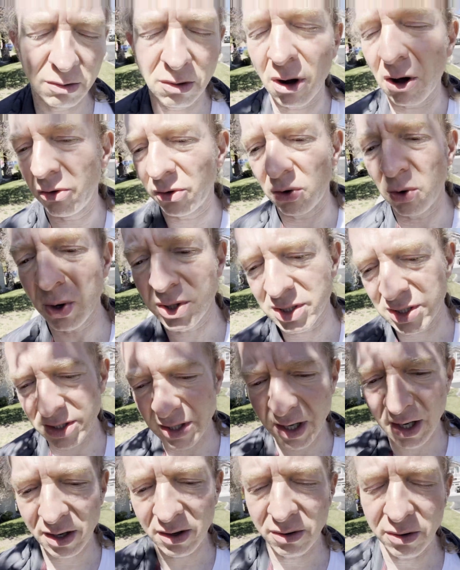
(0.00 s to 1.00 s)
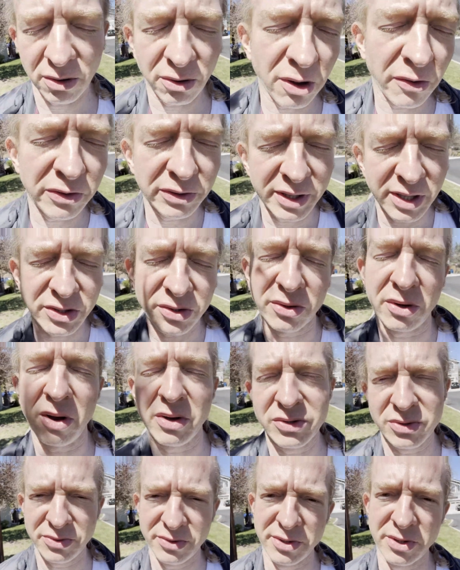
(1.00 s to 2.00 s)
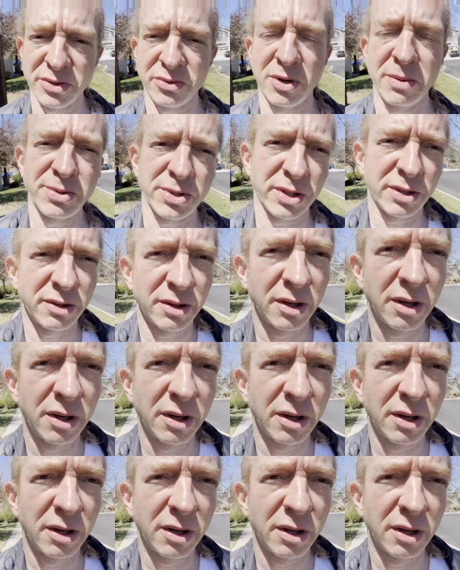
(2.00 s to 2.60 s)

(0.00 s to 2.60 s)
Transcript: all the courses there, or all the links are also in the description